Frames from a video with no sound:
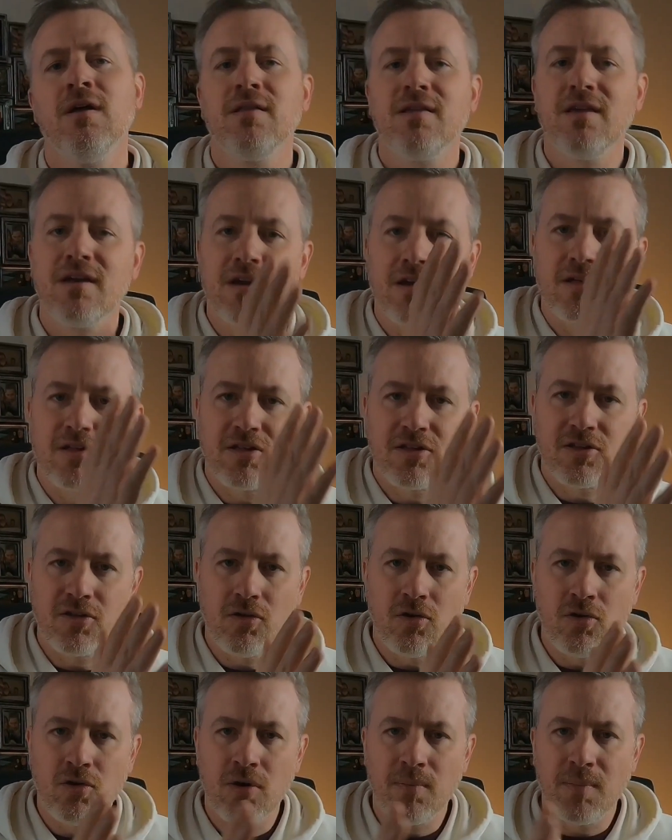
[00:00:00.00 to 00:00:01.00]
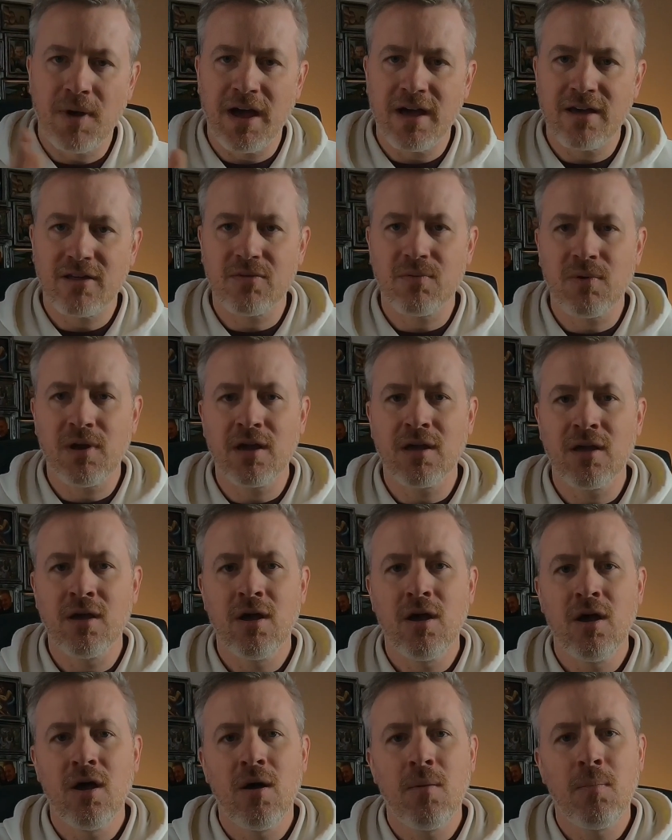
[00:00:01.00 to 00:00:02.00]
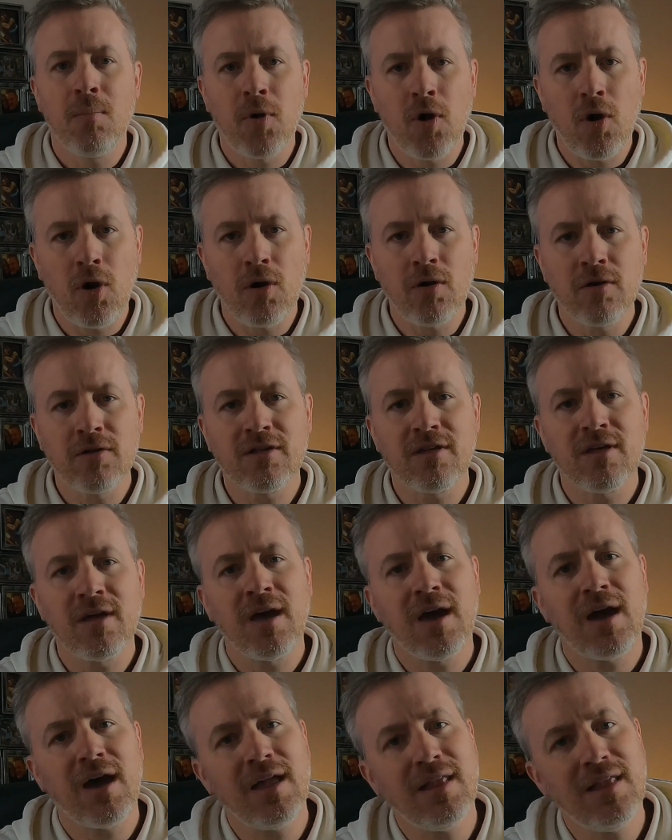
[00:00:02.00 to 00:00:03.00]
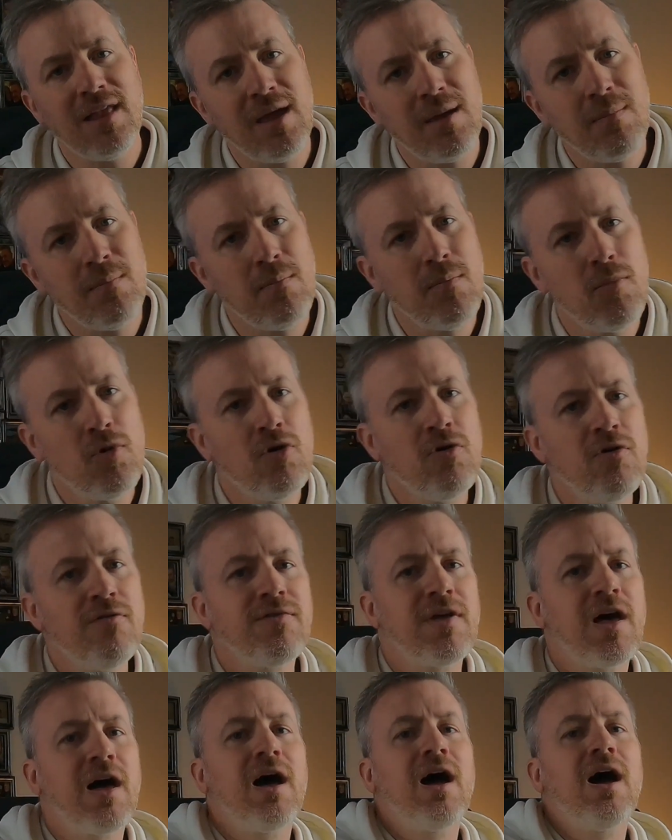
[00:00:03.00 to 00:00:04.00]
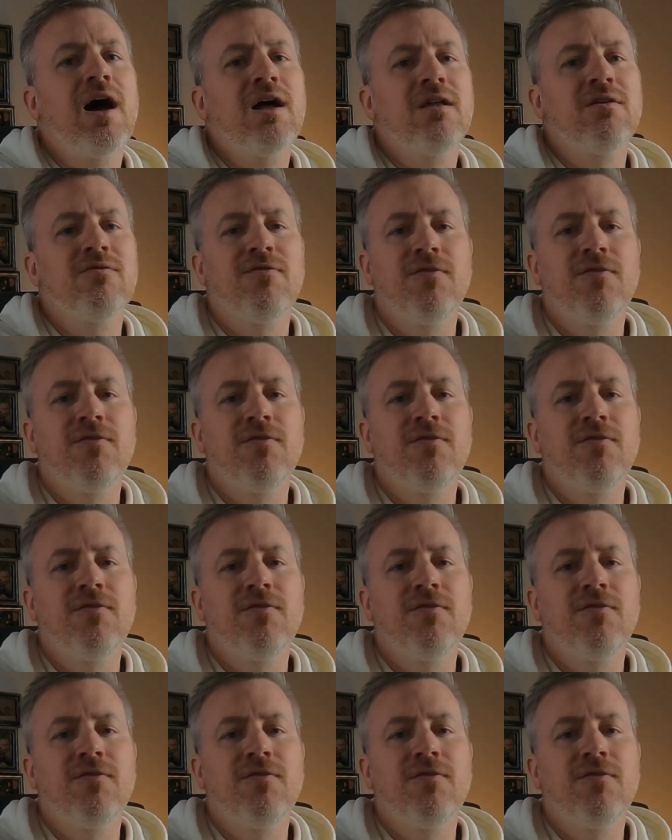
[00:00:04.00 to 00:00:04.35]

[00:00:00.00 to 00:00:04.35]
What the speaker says: Take a slower backswing, pause, and then move that hand